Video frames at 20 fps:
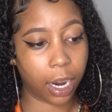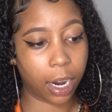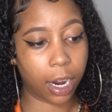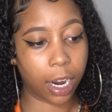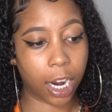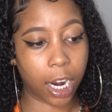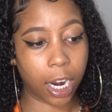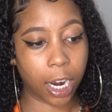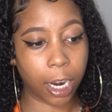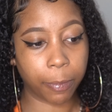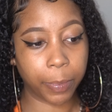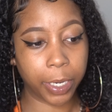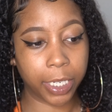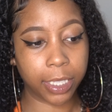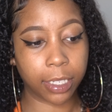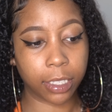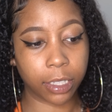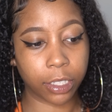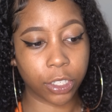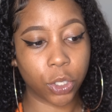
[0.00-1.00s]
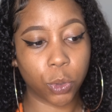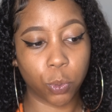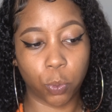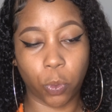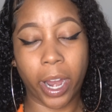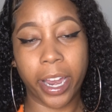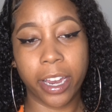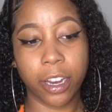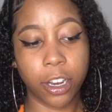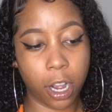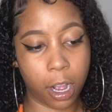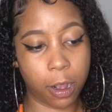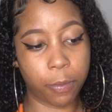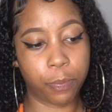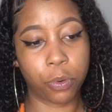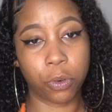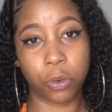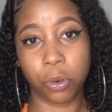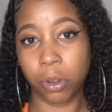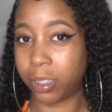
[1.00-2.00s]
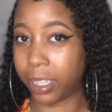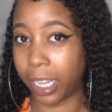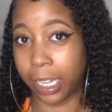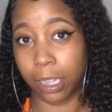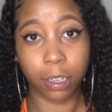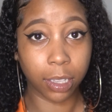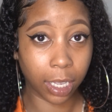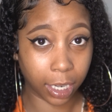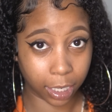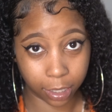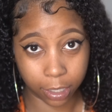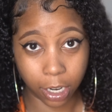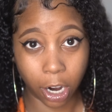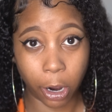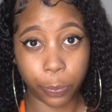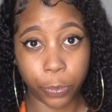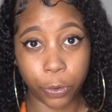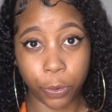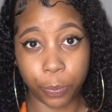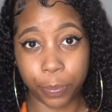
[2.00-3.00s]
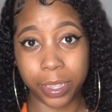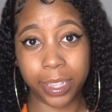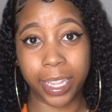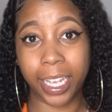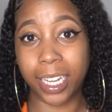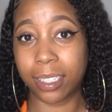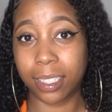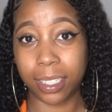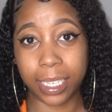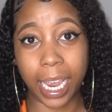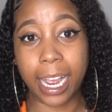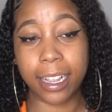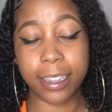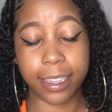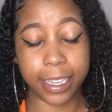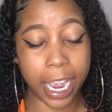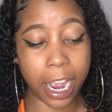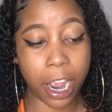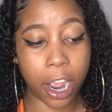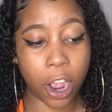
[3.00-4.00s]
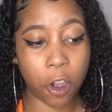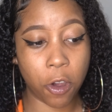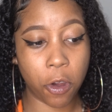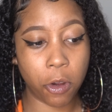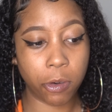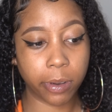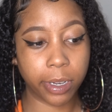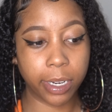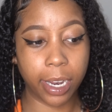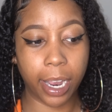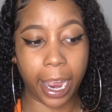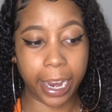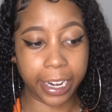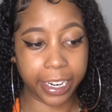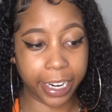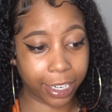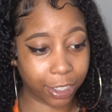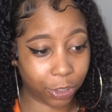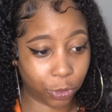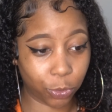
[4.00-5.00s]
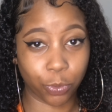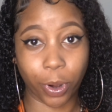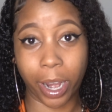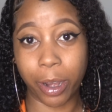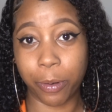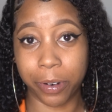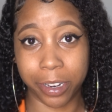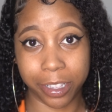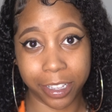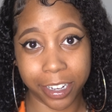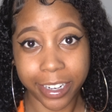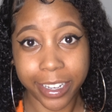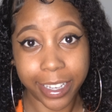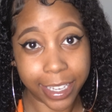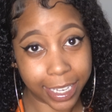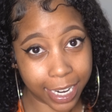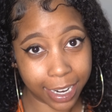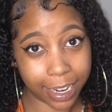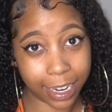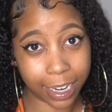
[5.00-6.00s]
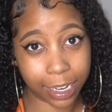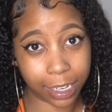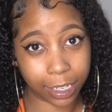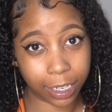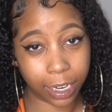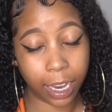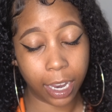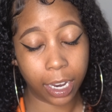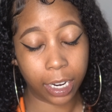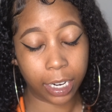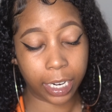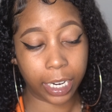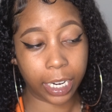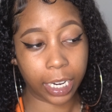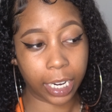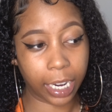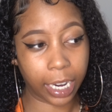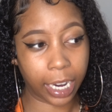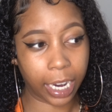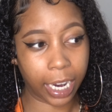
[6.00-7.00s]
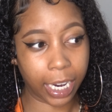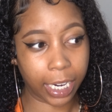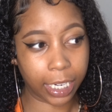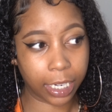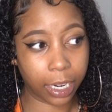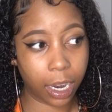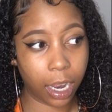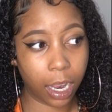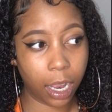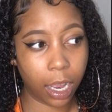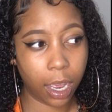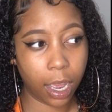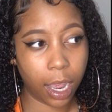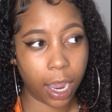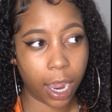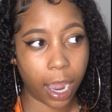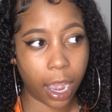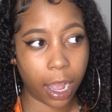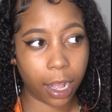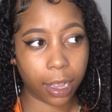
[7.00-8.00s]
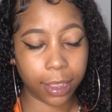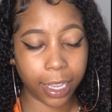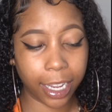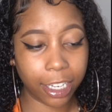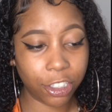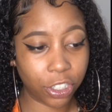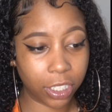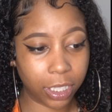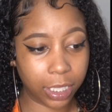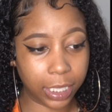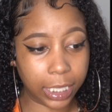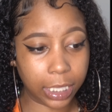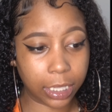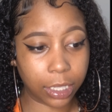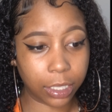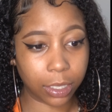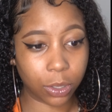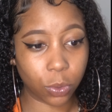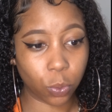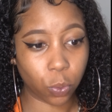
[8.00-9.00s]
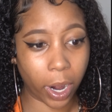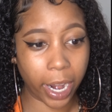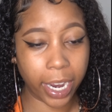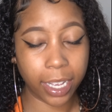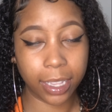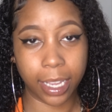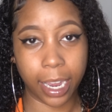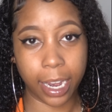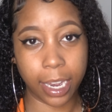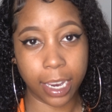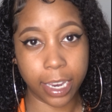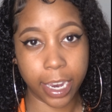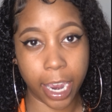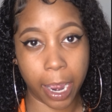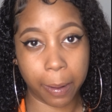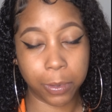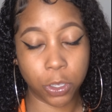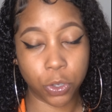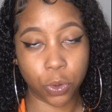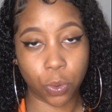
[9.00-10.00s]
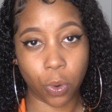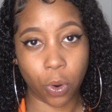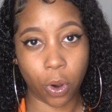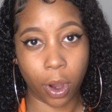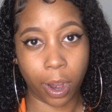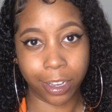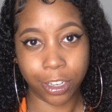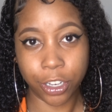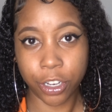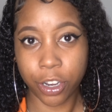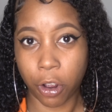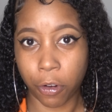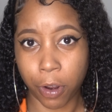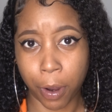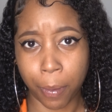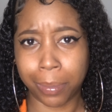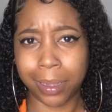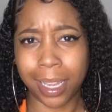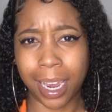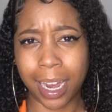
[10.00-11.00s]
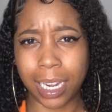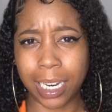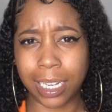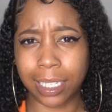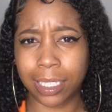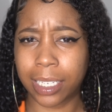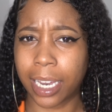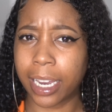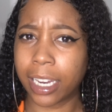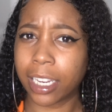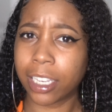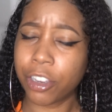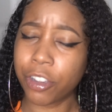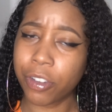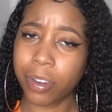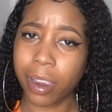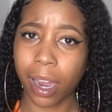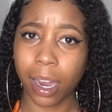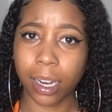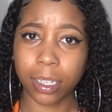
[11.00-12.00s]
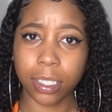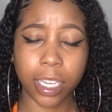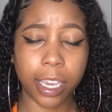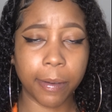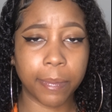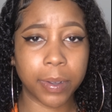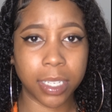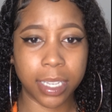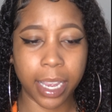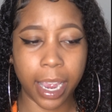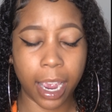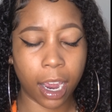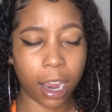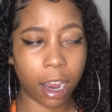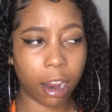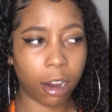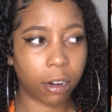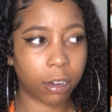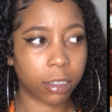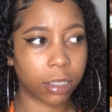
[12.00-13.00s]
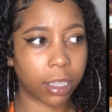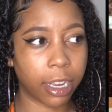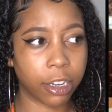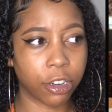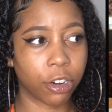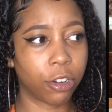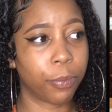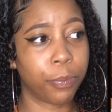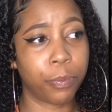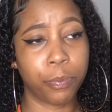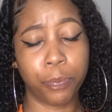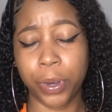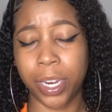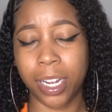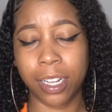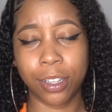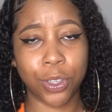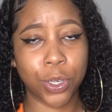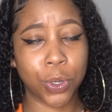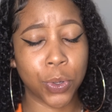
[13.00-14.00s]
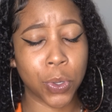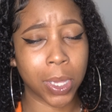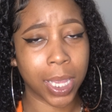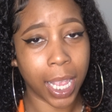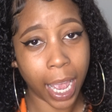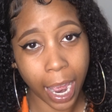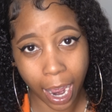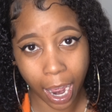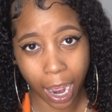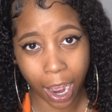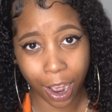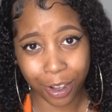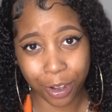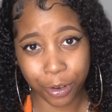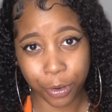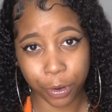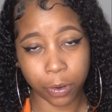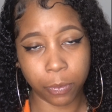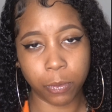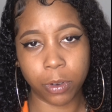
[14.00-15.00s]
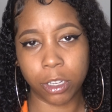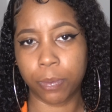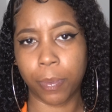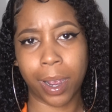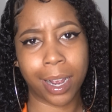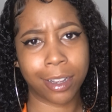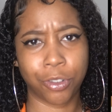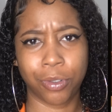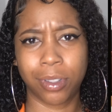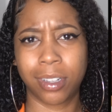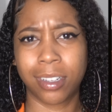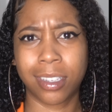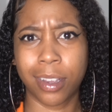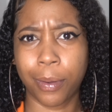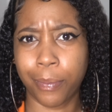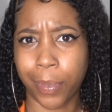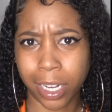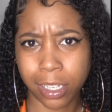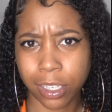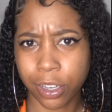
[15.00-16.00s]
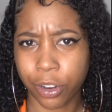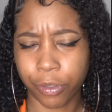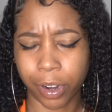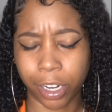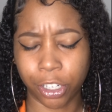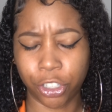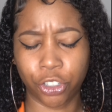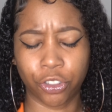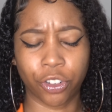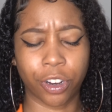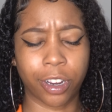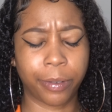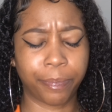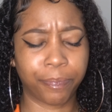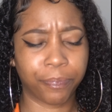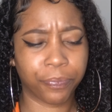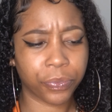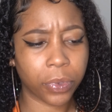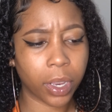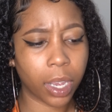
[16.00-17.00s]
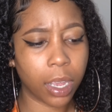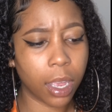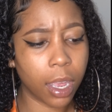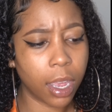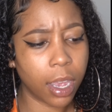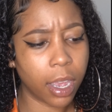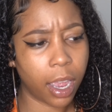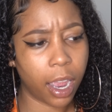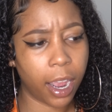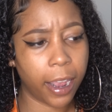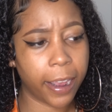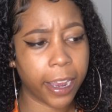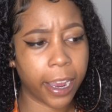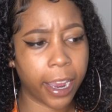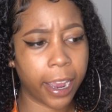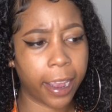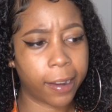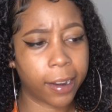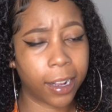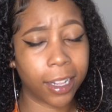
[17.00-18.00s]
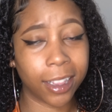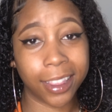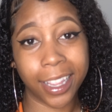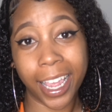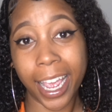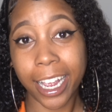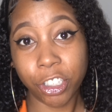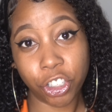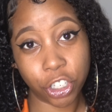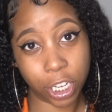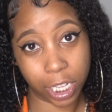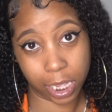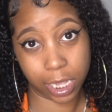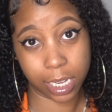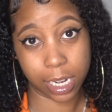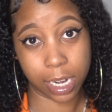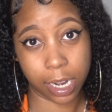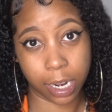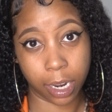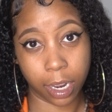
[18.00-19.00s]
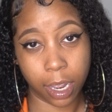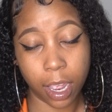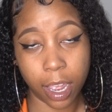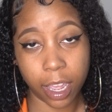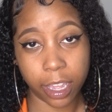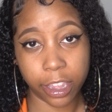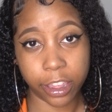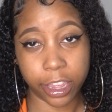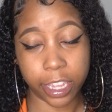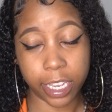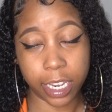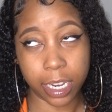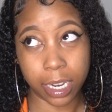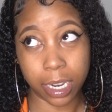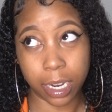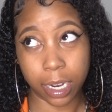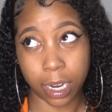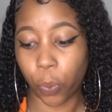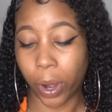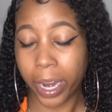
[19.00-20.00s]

and then this white couple, they look like a couple, but they sat down, I guess, right where they're sitting, and allegedly this white lady kept on, you know, complaining, saying, can you guys keep it down, like, or being too loud, which, mind you, this is a Mexican restaurant. And allegedly the